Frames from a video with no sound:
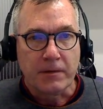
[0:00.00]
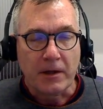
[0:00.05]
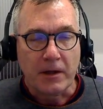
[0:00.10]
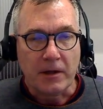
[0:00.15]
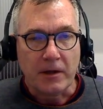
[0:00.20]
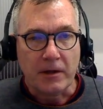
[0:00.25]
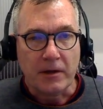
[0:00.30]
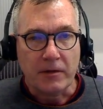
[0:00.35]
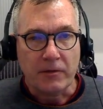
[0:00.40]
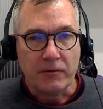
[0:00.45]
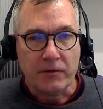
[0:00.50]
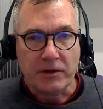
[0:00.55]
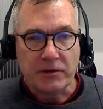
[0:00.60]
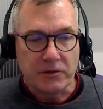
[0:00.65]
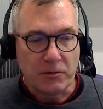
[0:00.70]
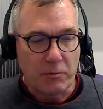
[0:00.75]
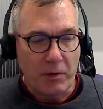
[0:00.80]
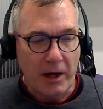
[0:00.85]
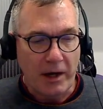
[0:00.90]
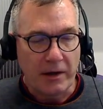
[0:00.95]

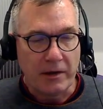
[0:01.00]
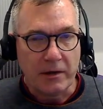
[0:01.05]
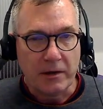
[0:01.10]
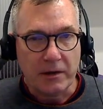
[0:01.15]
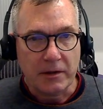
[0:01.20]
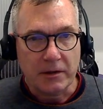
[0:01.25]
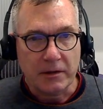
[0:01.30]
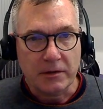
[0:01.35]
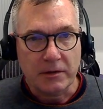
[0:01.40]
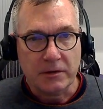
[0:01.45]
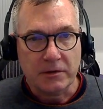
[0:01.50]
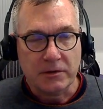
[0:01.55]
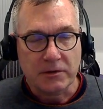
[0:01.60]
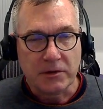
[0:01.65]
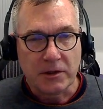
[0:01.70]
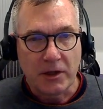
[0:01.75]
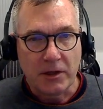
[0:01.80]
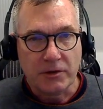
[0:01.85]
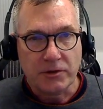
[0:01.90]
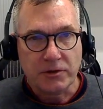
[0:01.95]
These are my
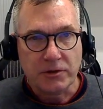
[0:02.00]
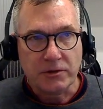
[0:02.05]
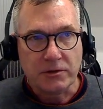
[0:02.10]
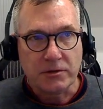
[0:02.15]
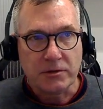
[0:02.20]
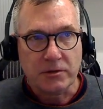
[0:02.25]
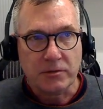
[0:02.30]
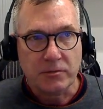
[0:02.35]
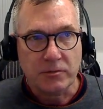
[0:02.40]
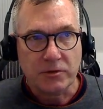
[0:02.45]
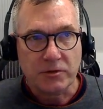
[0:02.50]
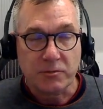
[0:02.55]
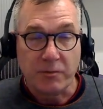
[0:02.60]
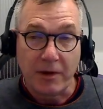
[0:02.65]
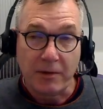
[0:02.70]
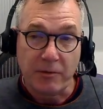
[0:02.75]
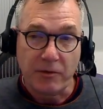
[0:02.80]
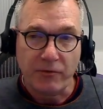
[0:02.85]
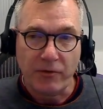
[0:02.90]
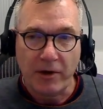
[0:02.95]
disclosures, which
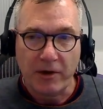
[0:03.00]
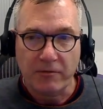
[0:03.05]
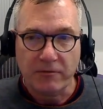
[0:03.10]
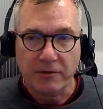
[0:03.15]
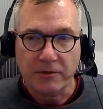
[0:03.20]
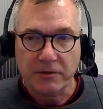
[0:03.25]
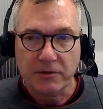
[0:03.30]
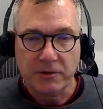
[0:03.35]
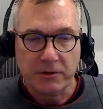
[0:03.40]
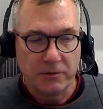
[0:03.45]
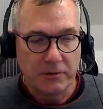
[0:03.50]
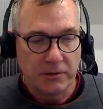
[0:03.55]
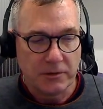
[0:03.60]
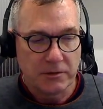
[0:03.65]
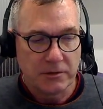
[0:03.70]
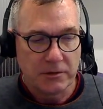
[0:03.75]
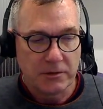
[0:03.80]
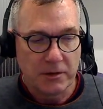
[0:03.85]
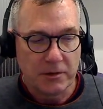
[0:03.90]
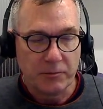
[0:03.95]
may be relevant to this